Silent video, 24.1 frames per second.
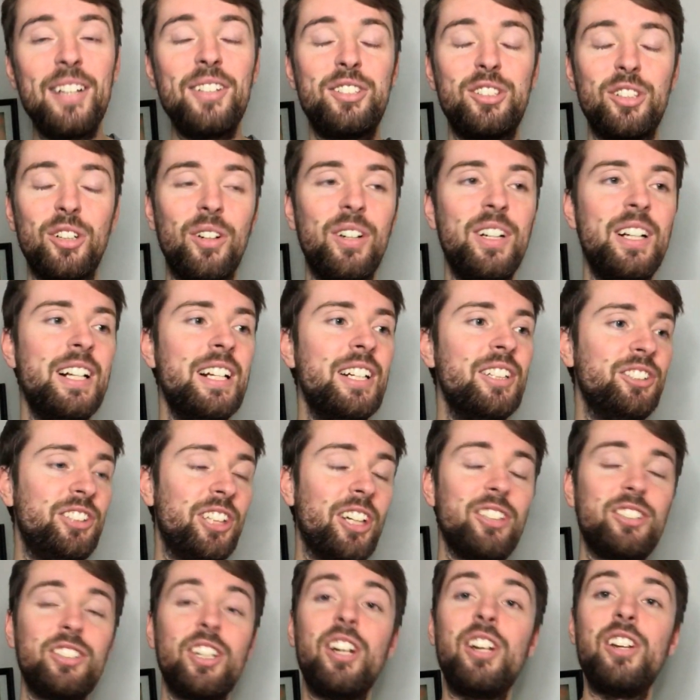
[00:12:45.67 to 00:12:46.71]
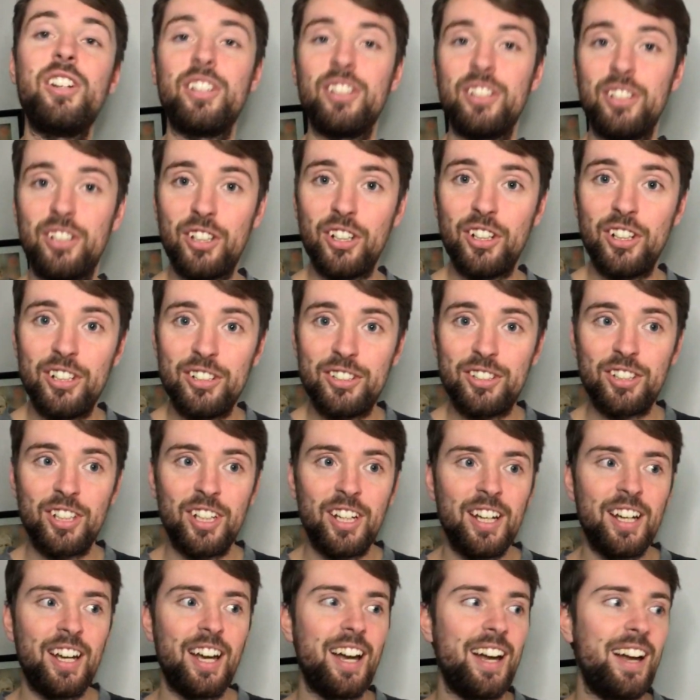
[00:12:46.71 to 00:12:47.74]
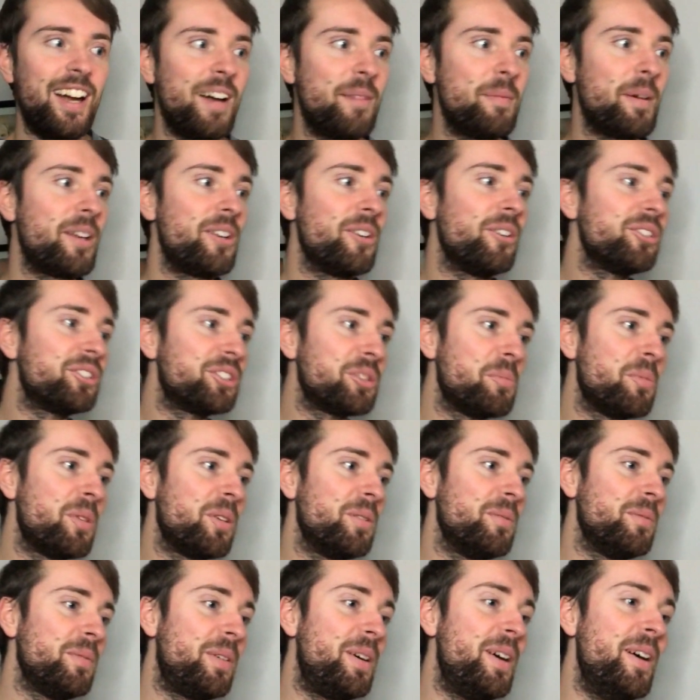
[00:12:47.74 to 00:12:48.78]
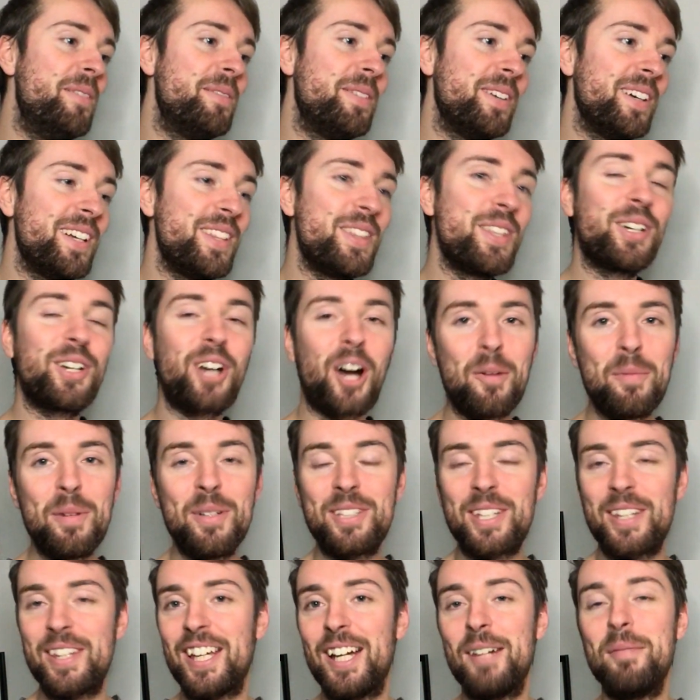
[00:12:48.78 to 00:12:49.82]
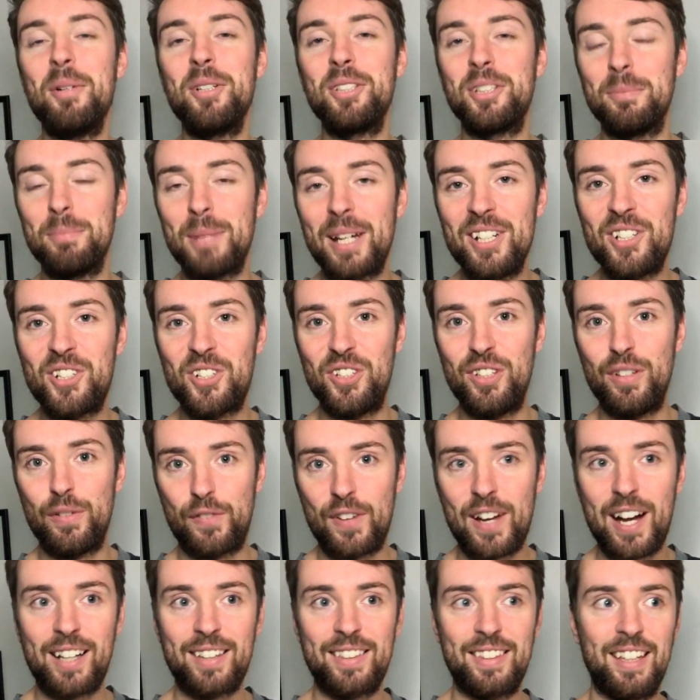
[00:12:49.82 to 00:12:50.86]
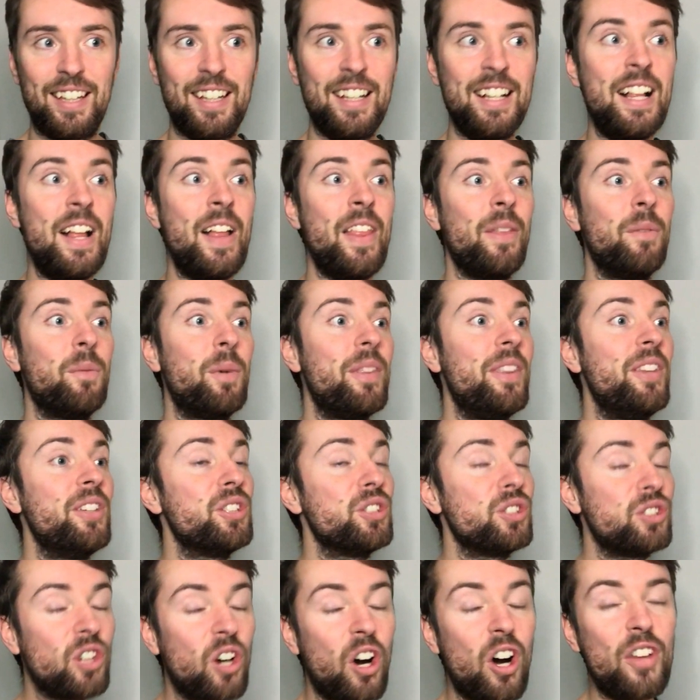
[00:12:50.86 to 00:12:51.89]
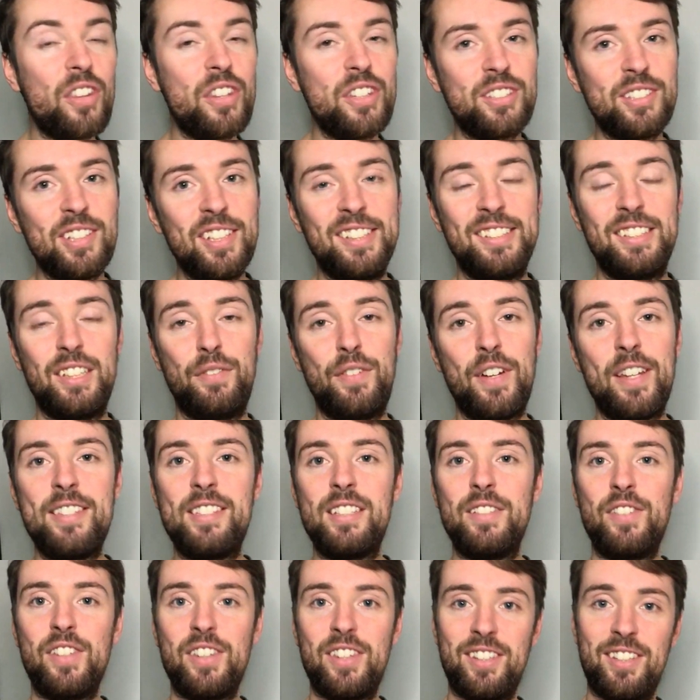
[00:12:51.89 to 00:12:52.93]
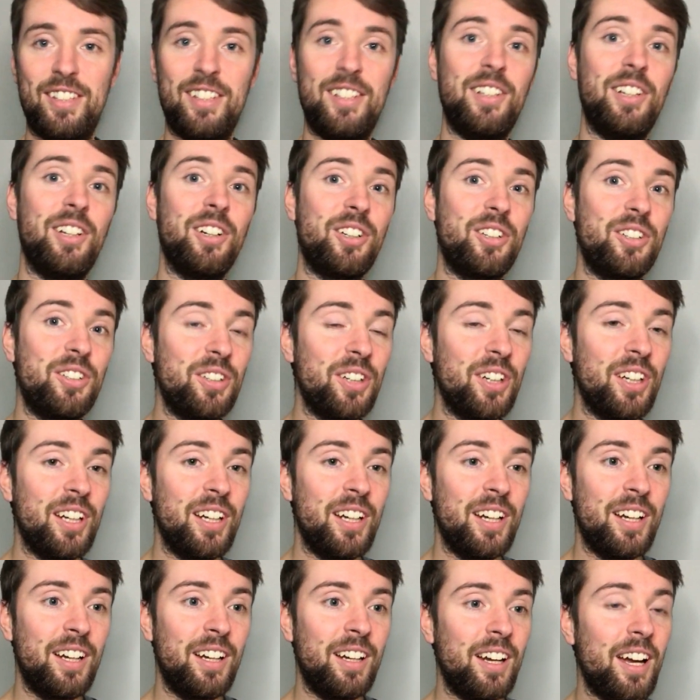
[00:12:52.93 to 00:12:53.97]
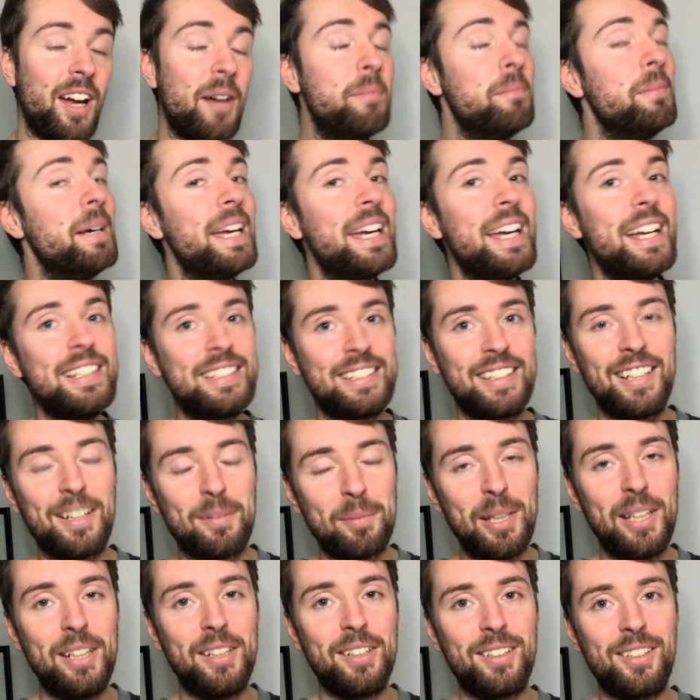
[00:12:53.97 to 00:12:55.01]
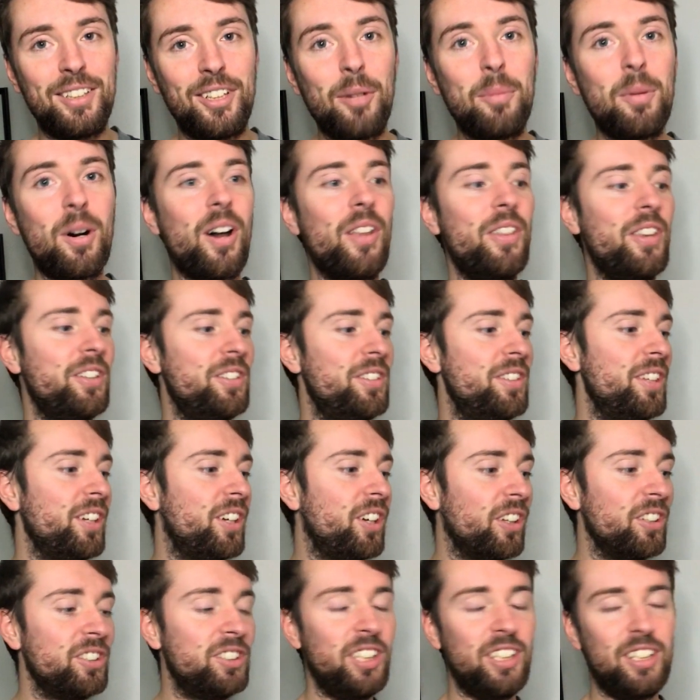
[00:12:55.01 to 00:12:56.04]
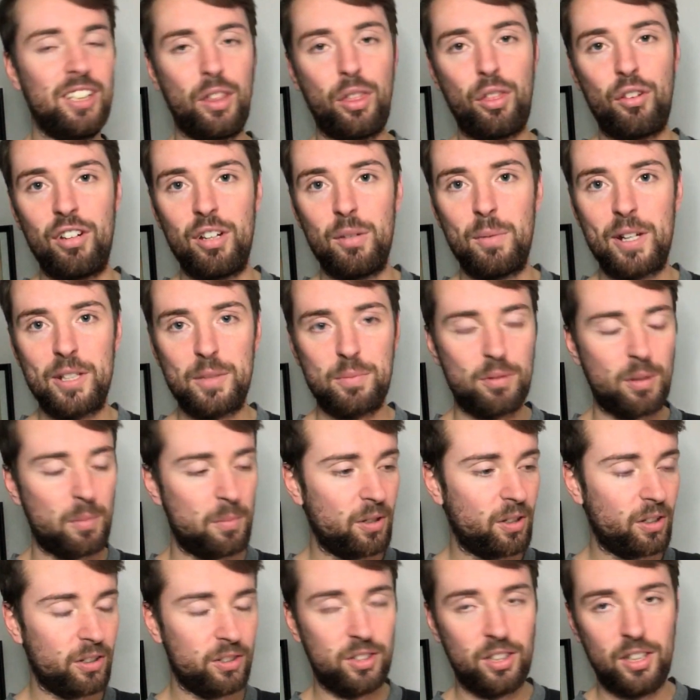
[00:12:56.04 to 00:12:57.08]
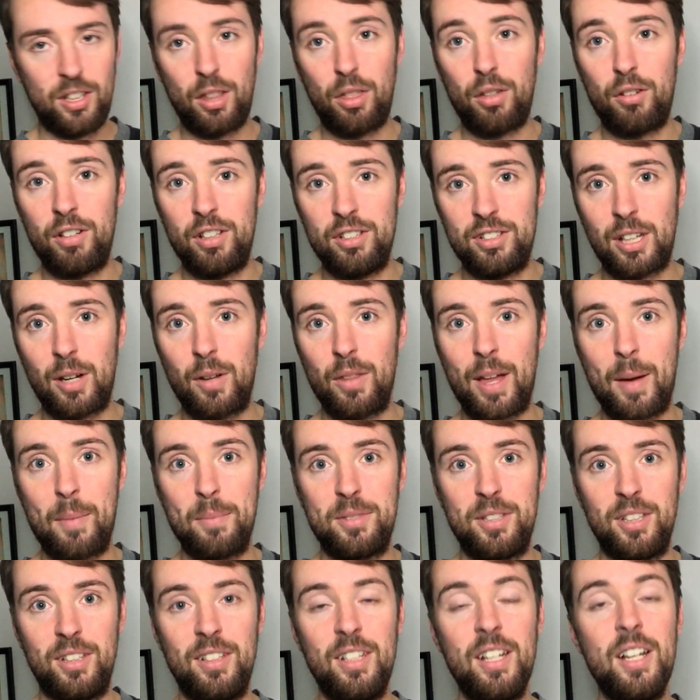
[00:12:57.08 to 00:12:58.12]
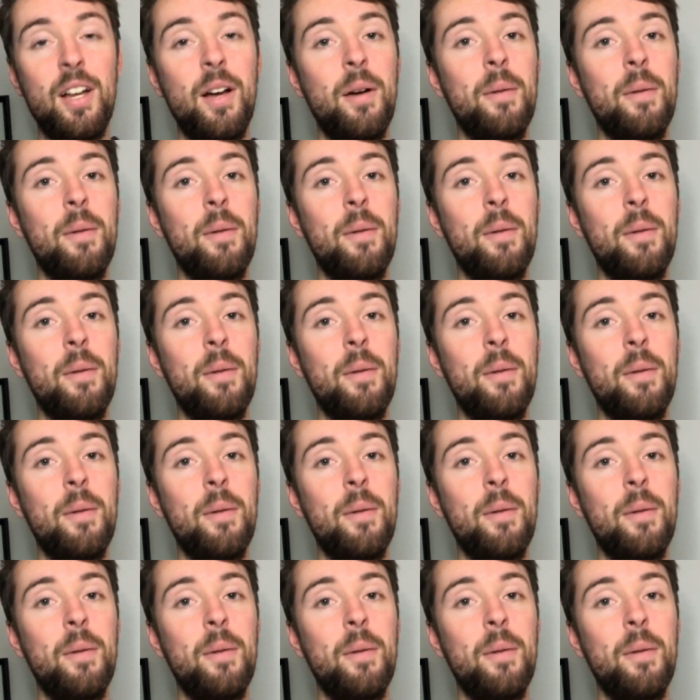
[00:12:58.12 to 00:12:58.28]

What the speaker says: So Chelsea are looking good. I know someone in the comments, I think I must have mentioned the fact that when they started the season defensively, they didn't look amazing. I mean, come on, they conceded 3 to West Brom, they conceded 3 to Southampton.